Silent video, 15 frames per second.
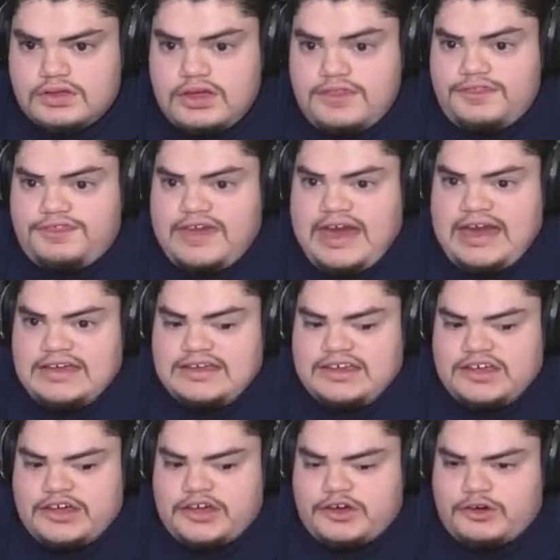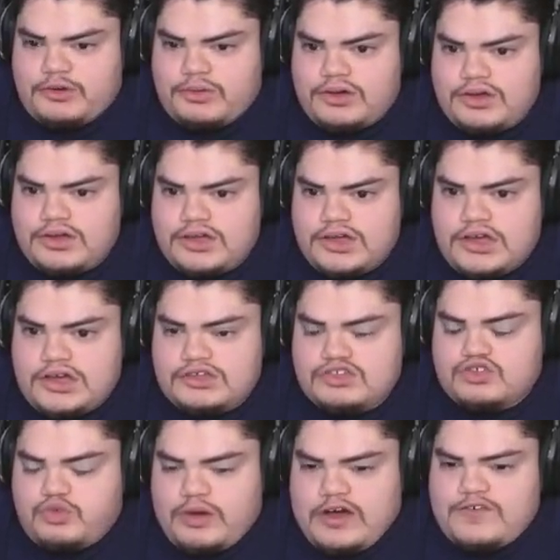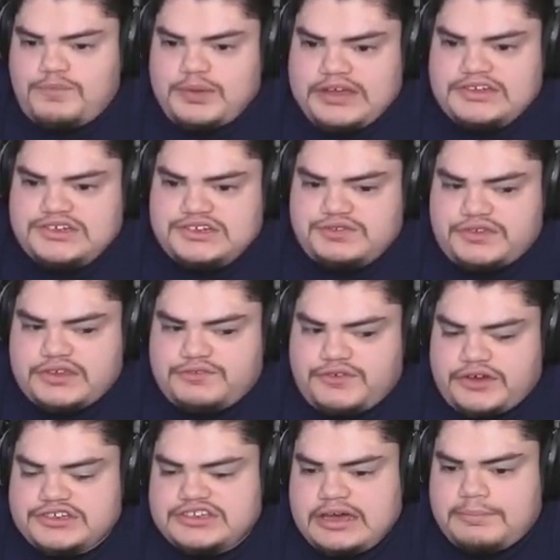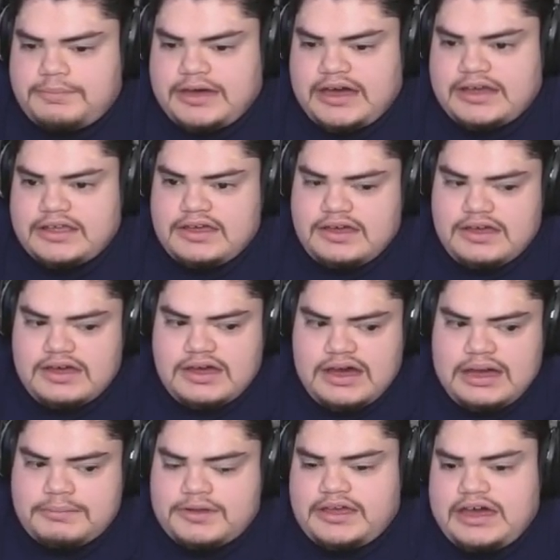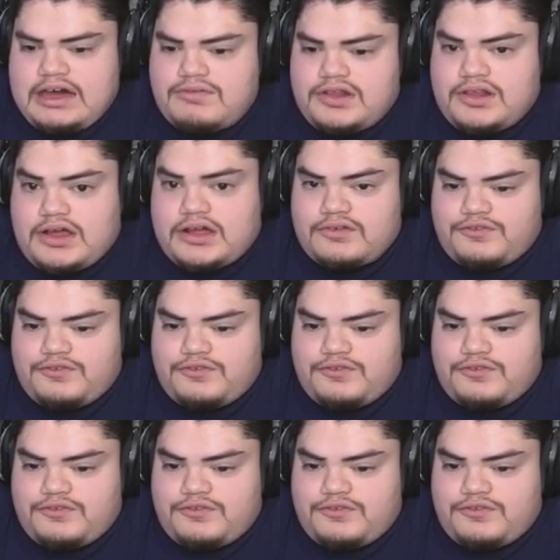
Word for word: Thank you. 12 pitches for the first at bat. I'm gonna have a lot of